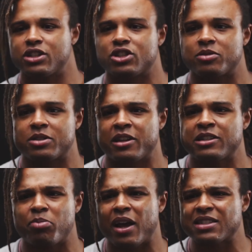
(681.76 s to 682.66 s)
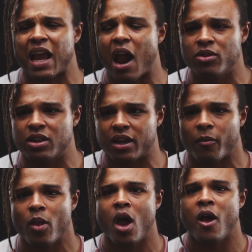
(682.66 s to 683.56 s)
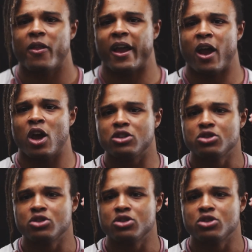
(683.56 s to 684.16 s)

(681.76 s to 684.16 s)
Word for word: relationships, this applies to everything. Like,